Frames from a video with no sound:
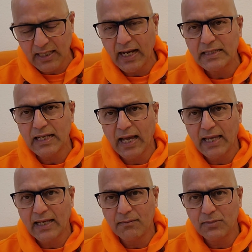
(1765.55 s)
that I
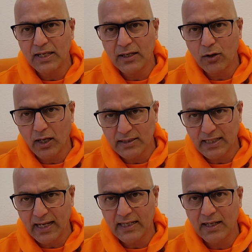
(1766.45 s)
come
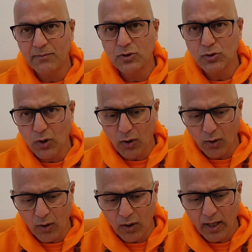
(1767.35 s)
to
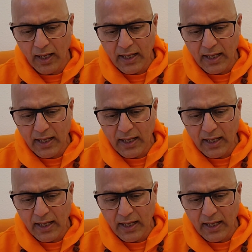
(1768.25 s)
know,